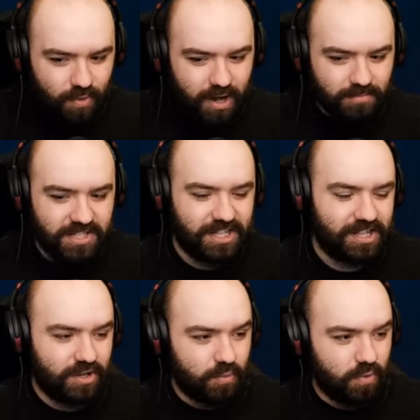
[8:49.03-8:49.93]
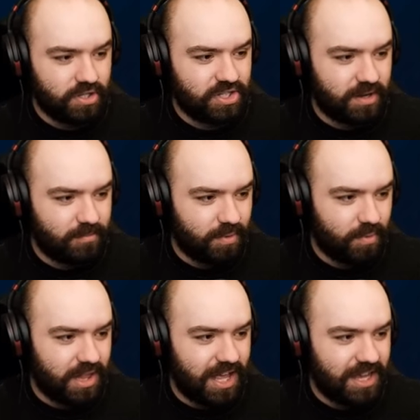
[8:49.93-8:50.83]
I'm stealing your water chip. But
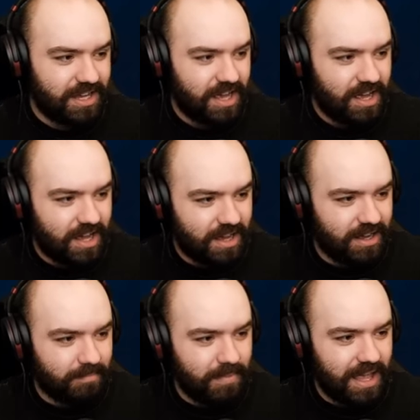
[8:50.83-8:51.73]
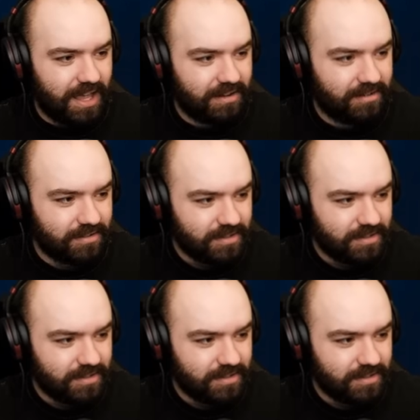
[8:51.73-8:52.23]
we're like, ah, man.